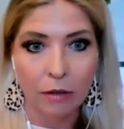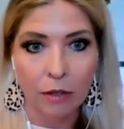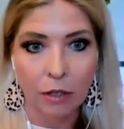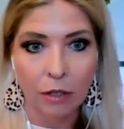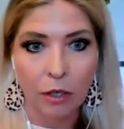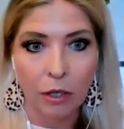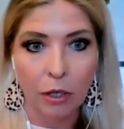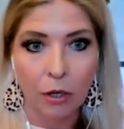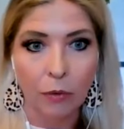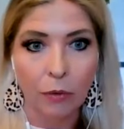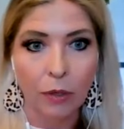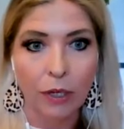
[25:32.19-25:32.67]

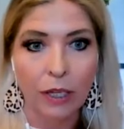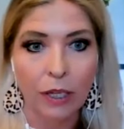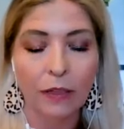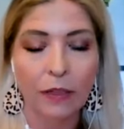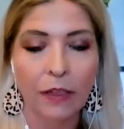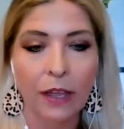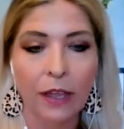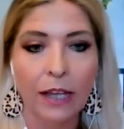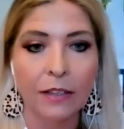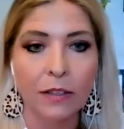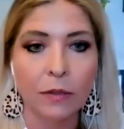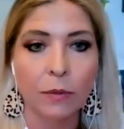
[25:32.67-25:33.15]
You know,
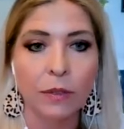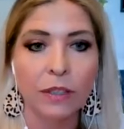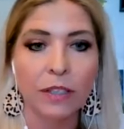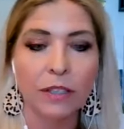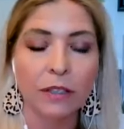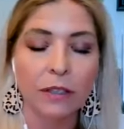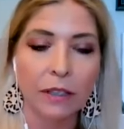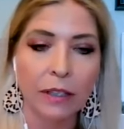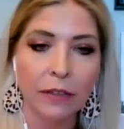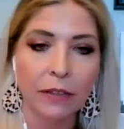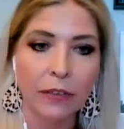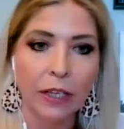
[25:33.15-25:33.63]
it, that's
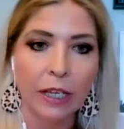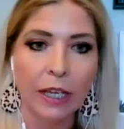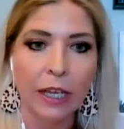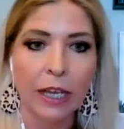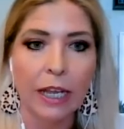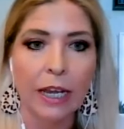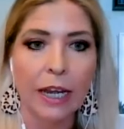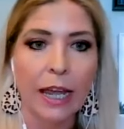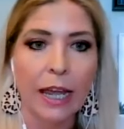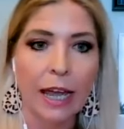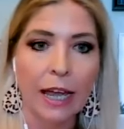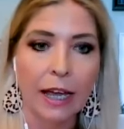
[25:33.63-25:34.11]
what's living
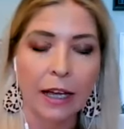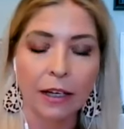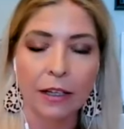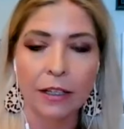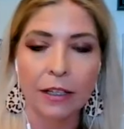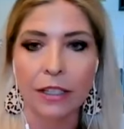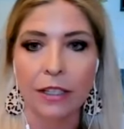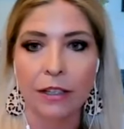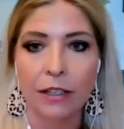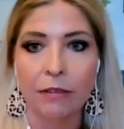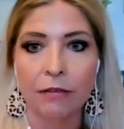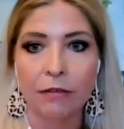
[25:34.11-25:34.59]
and
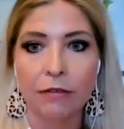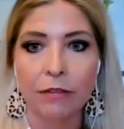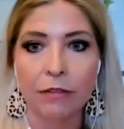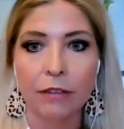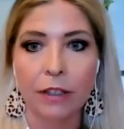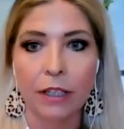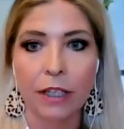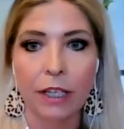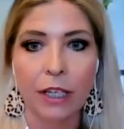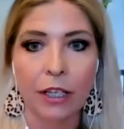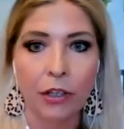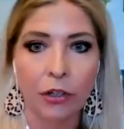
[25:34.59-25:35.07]
active
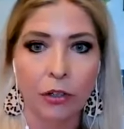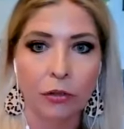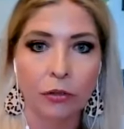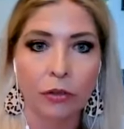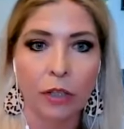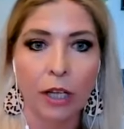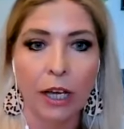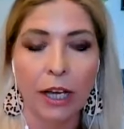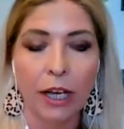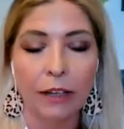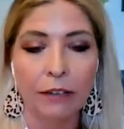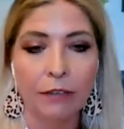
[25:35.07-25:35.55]
in your
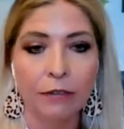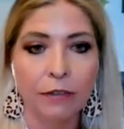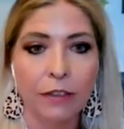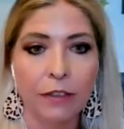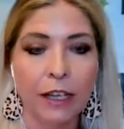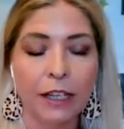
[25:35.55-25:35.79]
life.